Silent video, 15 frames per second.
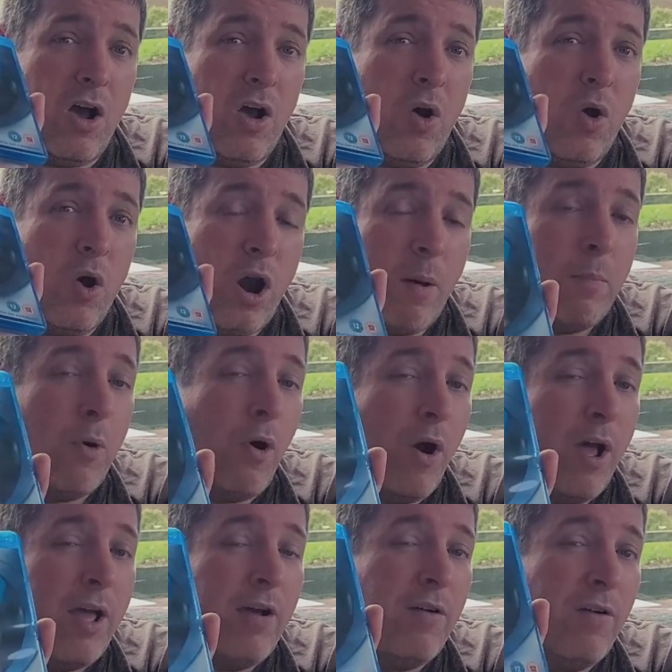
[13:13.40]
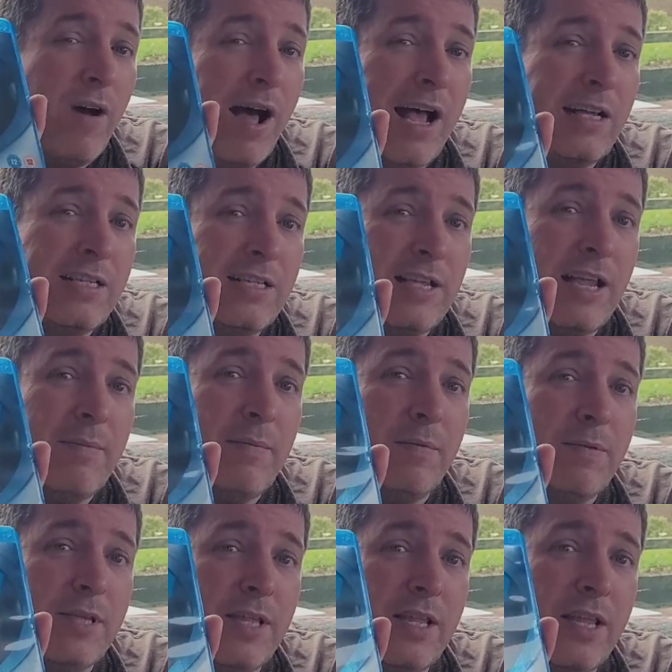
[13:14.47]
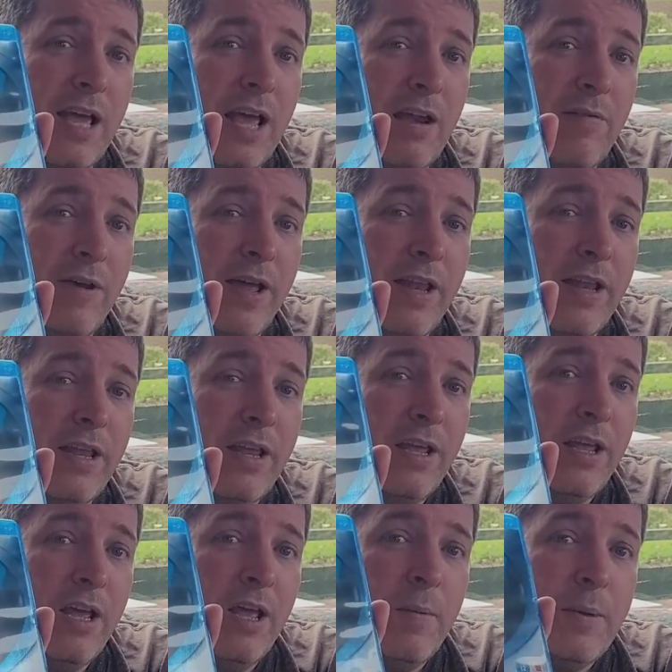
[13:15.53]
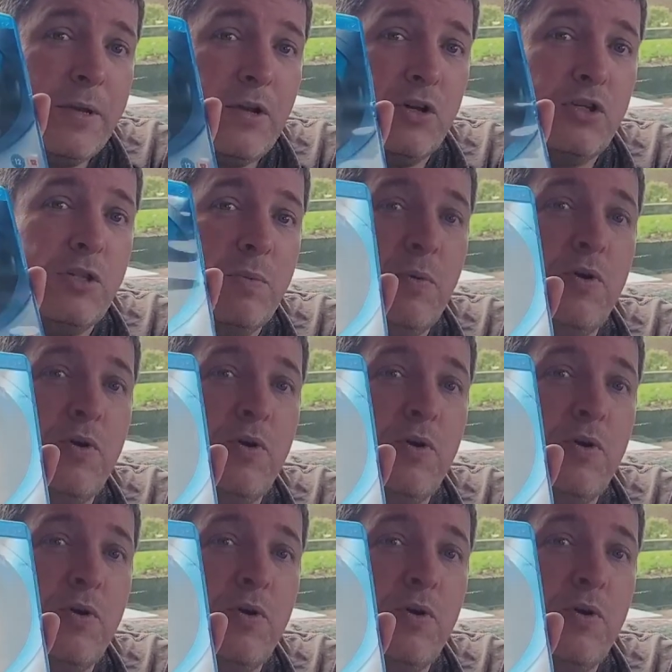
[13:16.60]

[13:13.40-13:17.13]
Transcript: or I bought it last time I was at the caravan, because